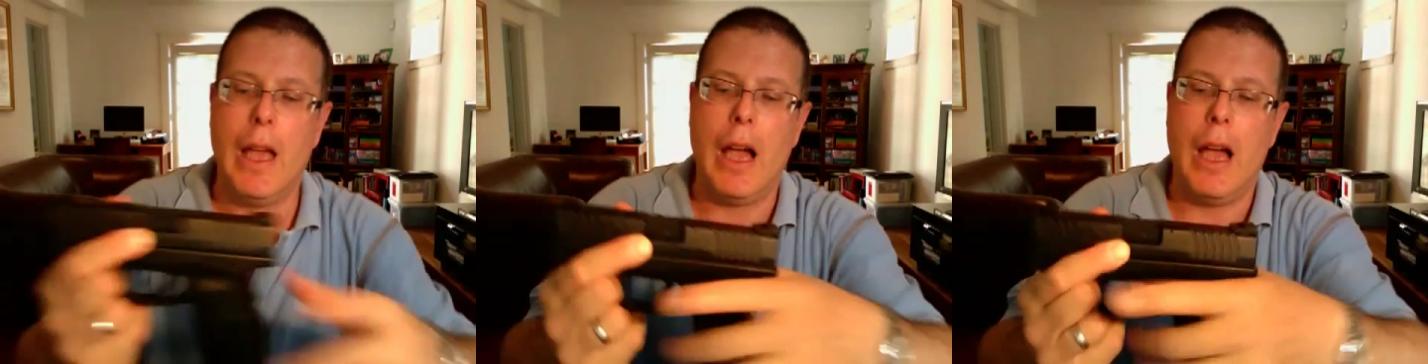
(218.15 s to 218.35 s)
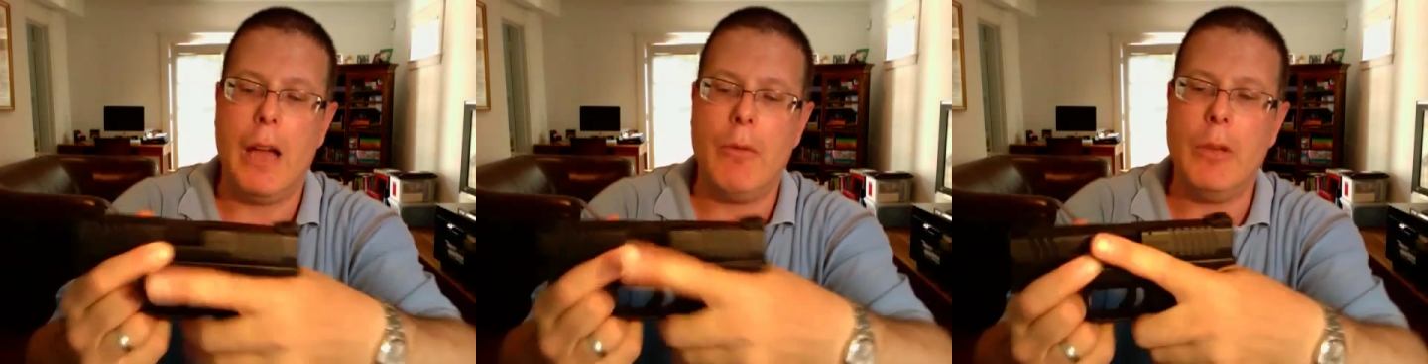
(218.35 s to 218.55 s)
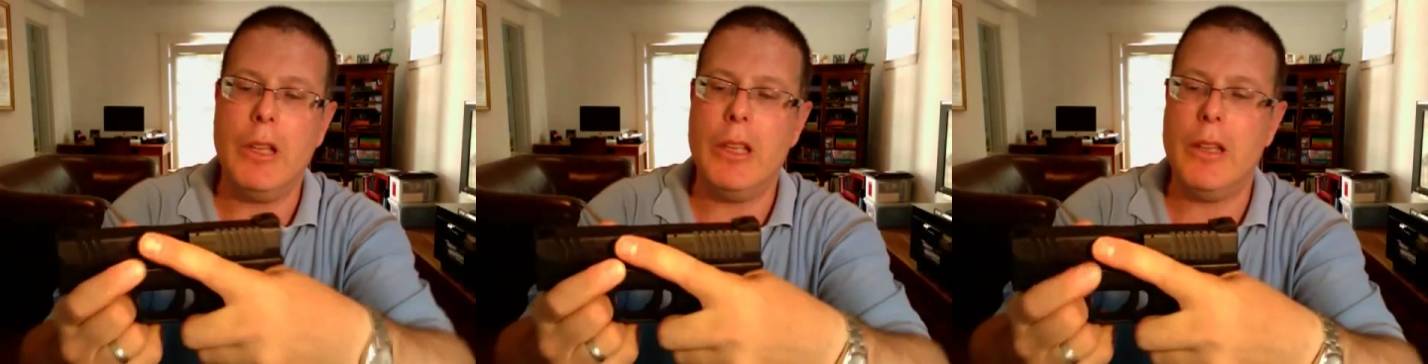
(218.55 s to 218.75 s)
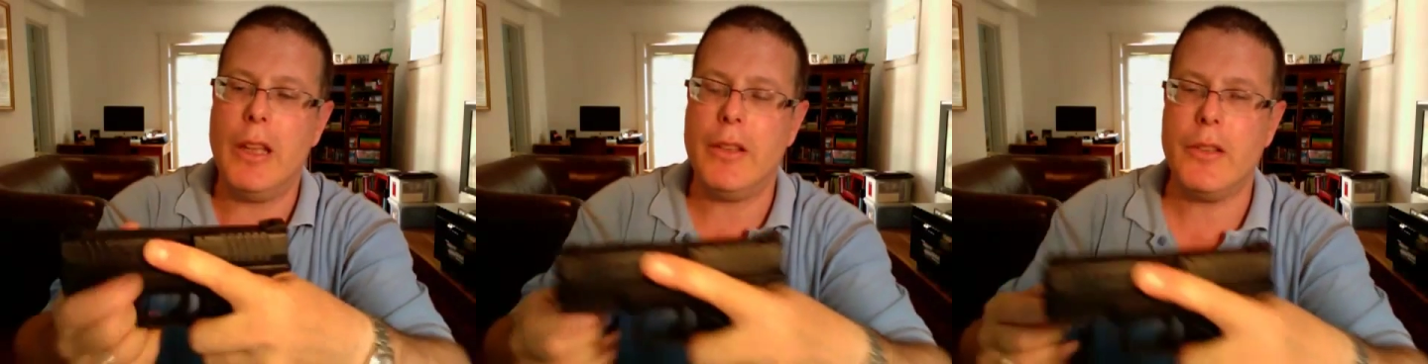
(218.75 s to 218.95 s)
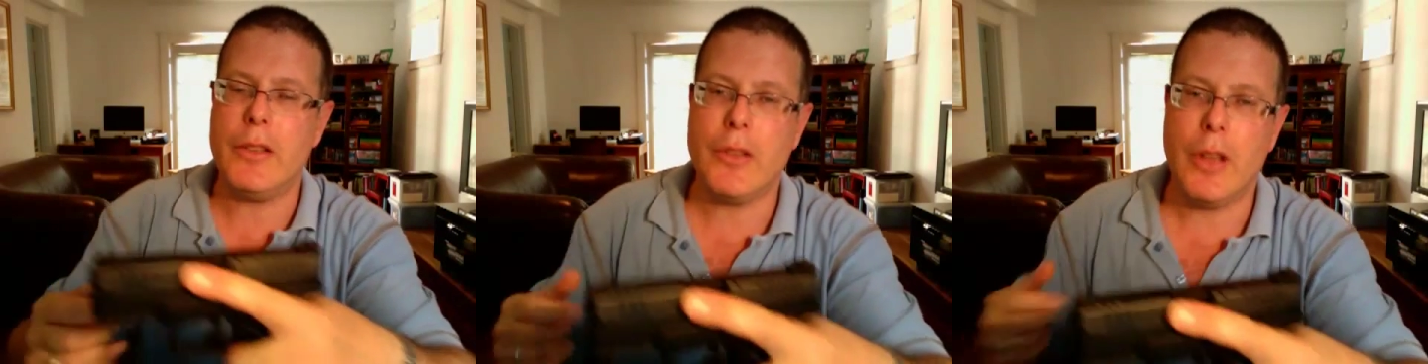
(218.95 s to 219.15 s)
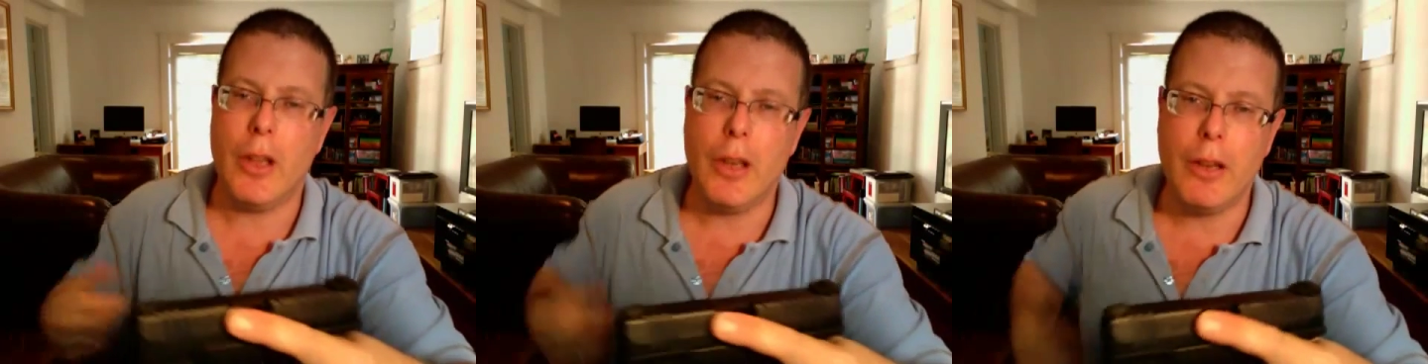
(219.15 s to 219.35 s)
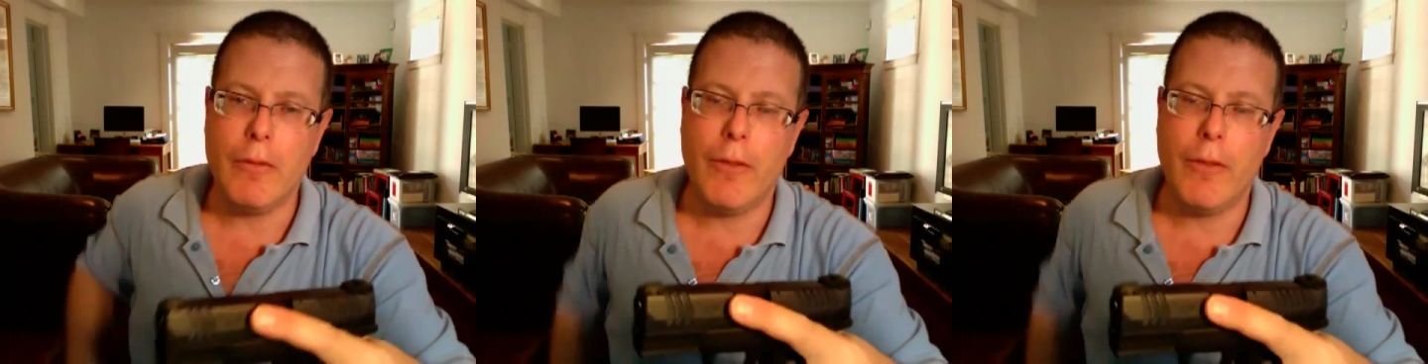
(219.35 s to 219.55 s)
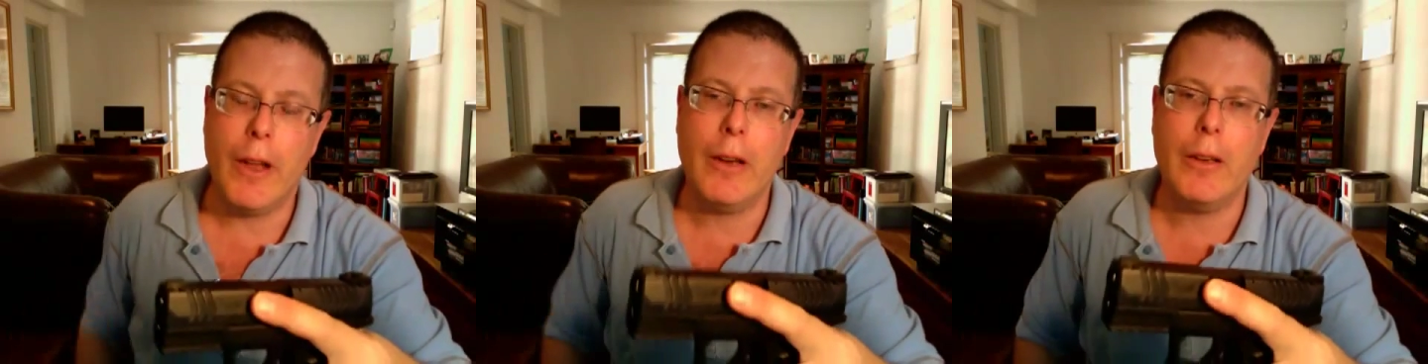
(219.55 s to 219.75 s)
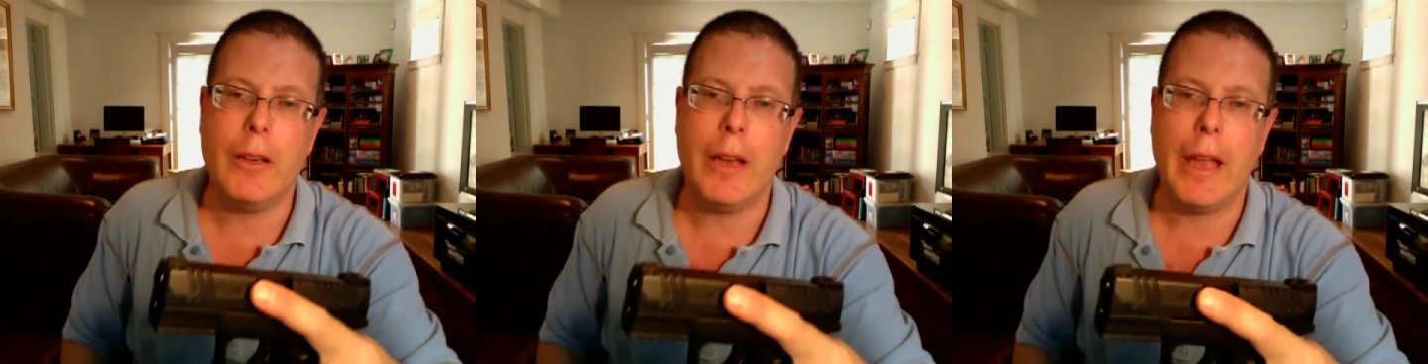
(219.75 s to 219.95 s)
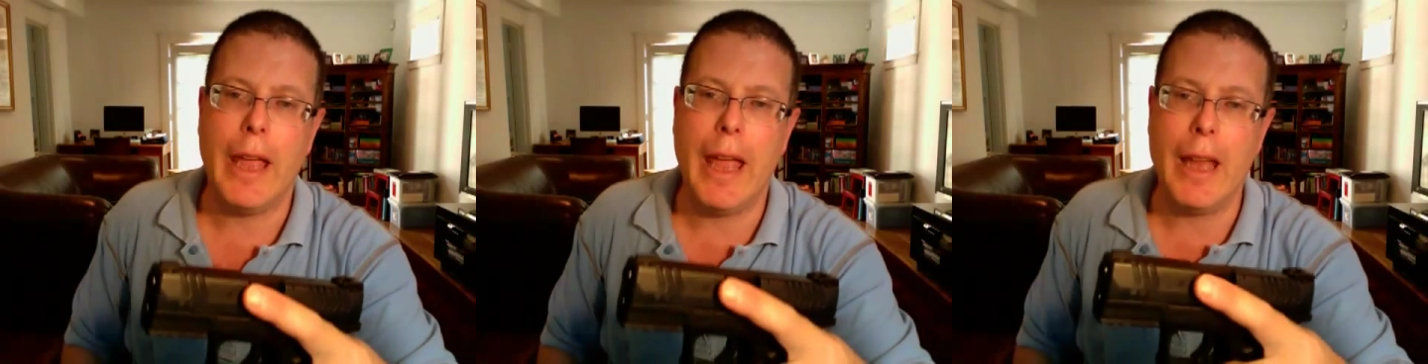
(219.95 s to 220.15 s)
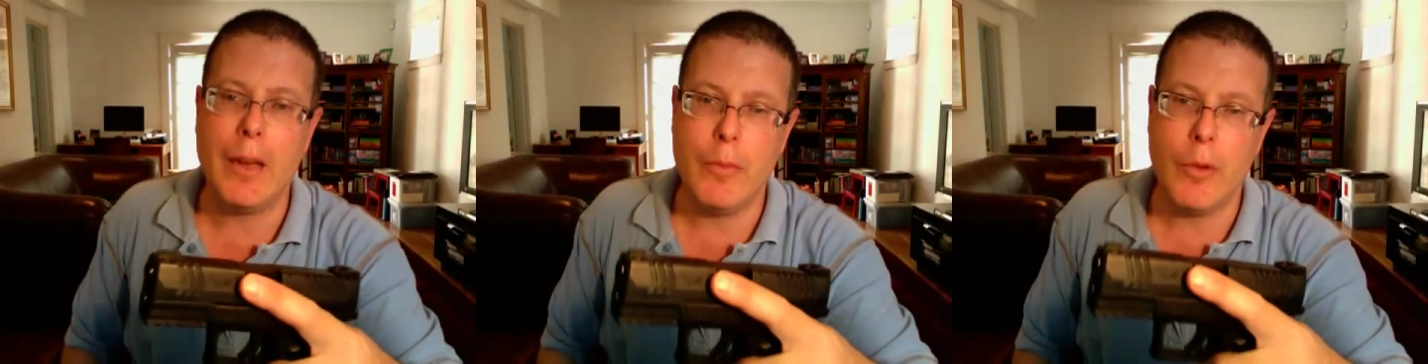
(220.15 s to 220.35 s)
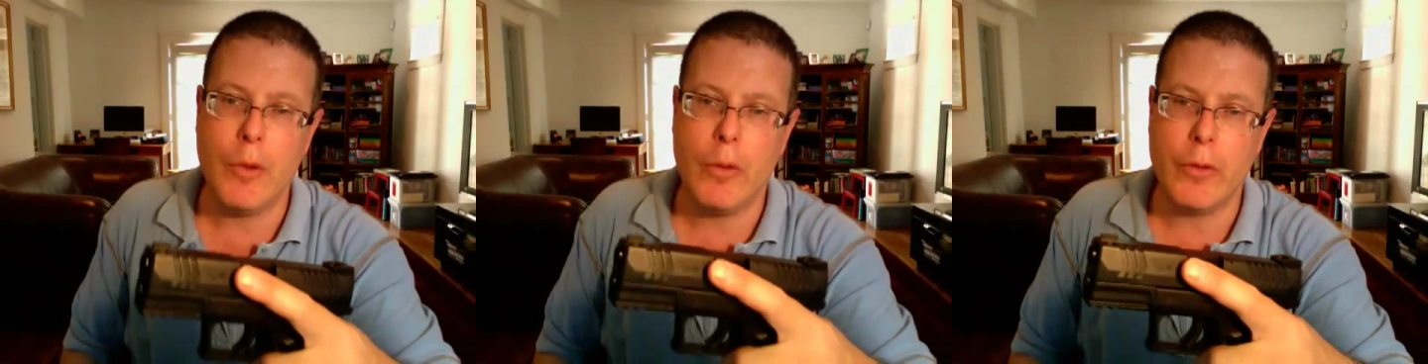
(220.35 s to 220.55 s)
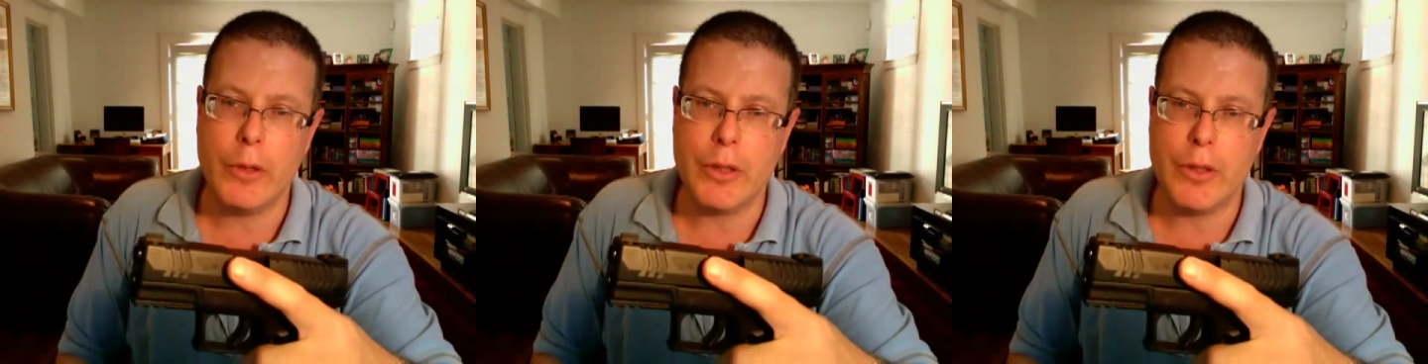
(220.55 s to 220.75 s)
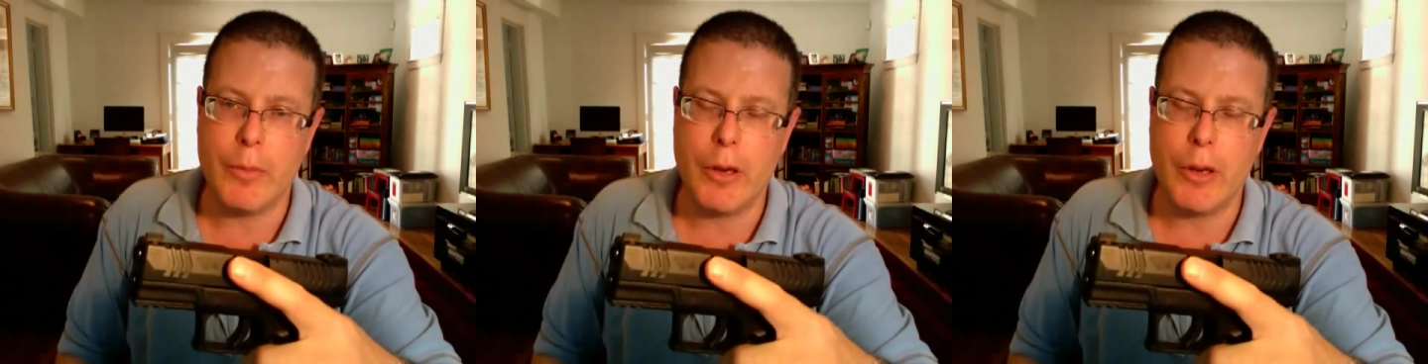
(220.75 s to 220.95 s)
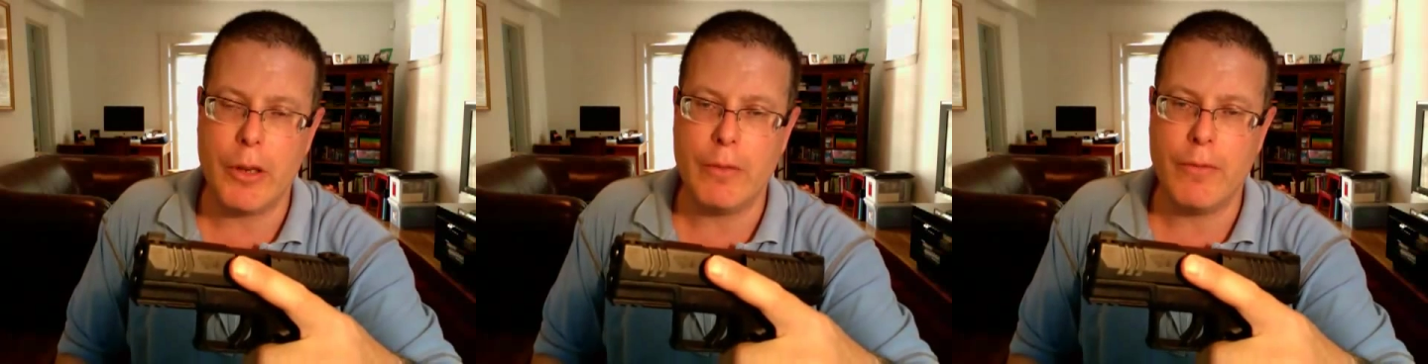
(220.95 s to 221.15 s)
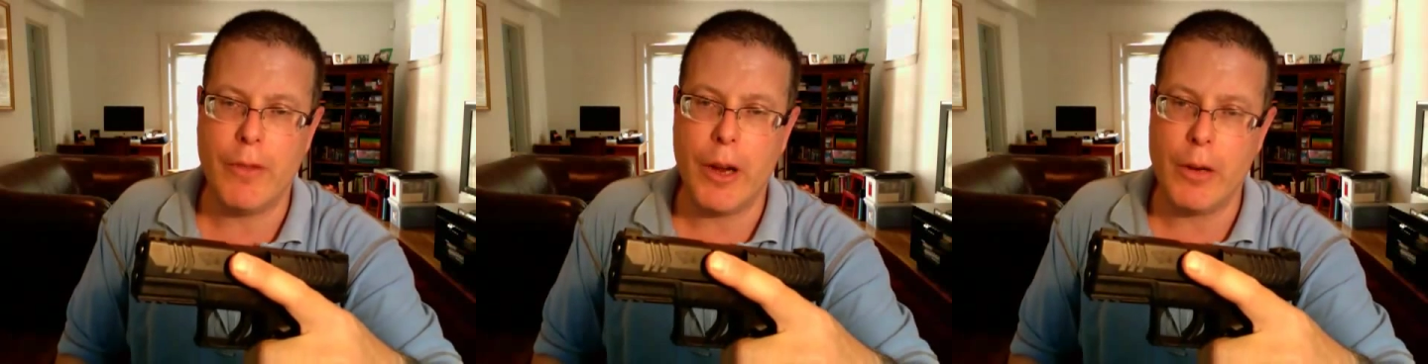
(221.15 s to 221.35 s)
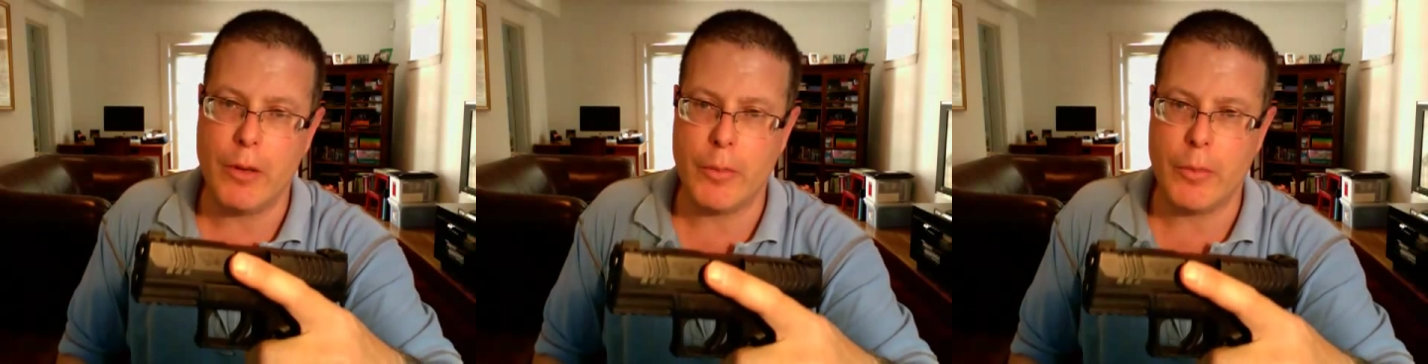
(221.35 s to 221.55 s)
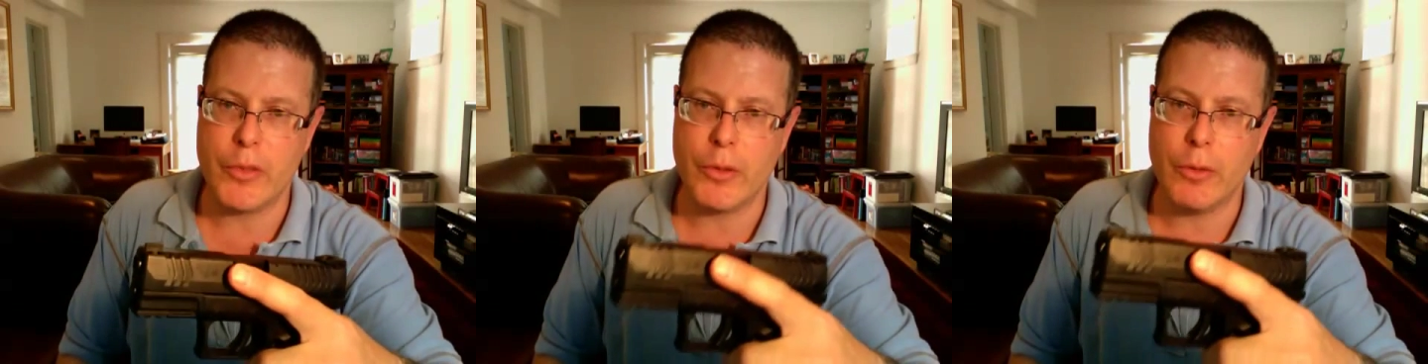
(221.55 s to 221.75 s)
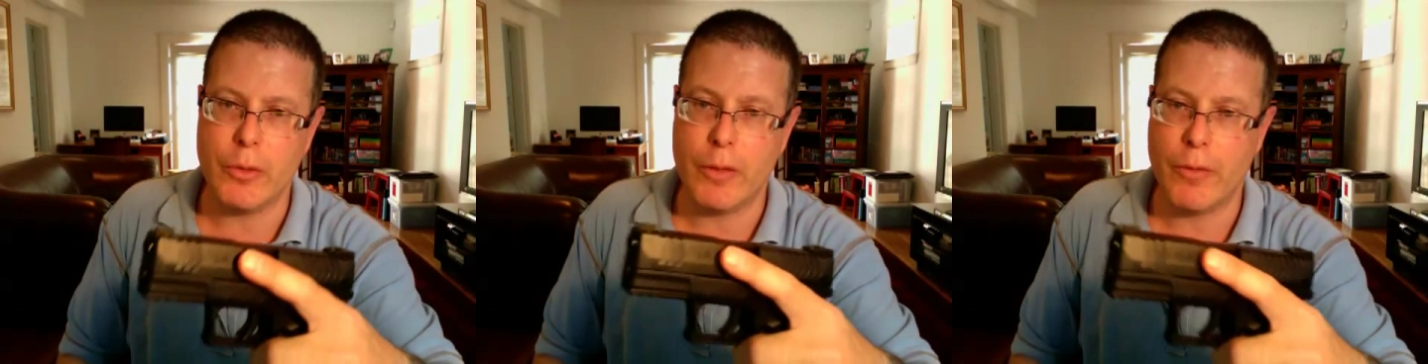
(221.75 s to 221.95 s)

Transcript: I really like this gun. I fired Adam over at American Firearms School.